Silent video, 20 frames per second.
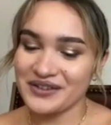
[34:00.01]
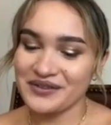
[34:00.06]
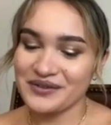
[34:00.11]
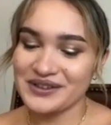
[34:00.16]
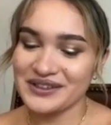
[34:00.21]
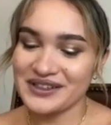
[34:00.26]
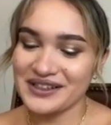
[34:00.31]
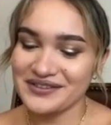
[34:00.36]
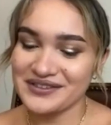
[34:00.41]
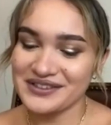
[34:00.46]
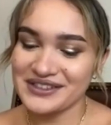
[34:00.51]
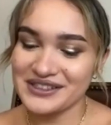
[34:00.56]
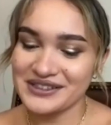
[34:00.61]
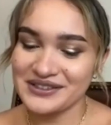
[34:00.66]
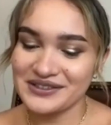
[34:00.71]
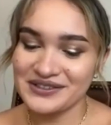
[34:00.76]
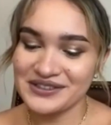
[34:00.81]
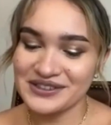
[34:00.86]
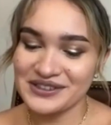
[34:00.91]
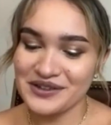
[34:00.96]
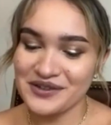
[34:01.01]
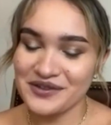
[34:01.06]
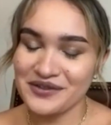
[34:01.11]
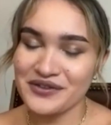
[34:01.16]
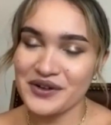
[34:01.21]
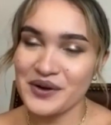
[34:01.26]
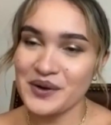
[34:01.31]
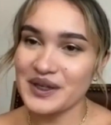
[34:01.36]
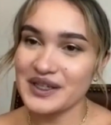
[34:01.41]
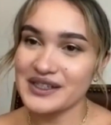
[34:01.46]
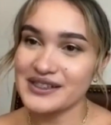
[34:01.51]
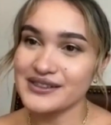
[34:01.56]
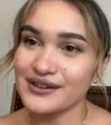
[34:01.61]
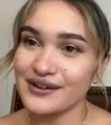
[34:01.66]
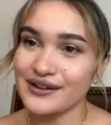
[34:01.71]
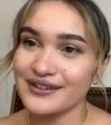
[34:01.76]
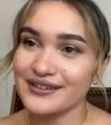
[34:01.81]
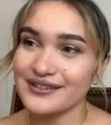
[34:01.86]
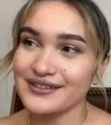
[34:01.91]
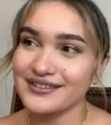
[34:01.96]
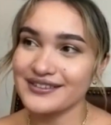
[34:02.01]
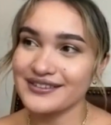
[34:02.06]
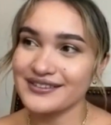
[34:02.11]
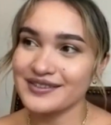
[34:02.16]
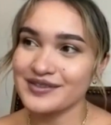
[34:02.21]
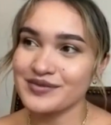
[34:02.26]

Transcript: I would love to you know focus on